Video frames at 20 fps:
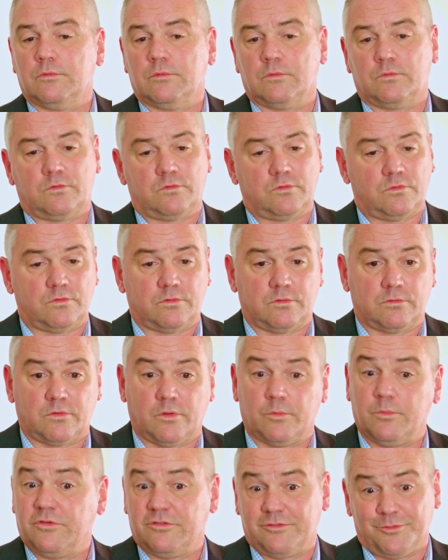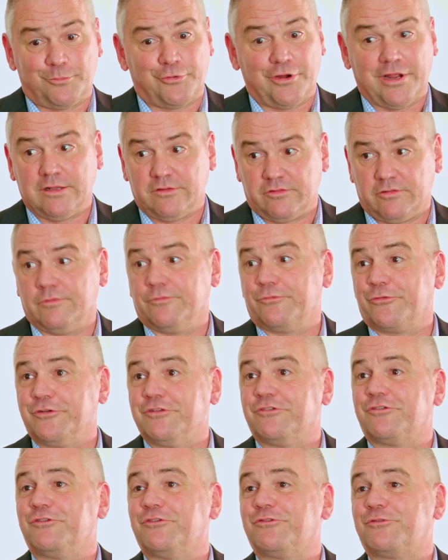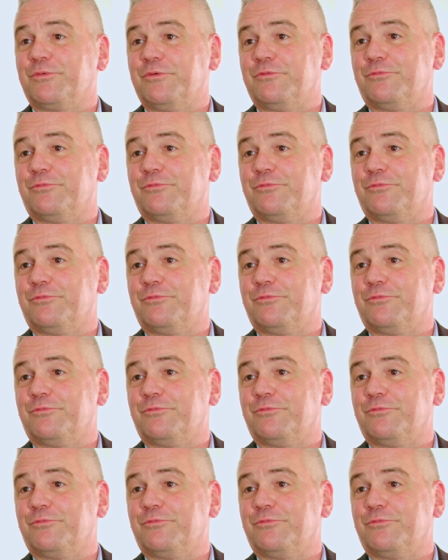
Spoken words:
Mr. Branson, for instance,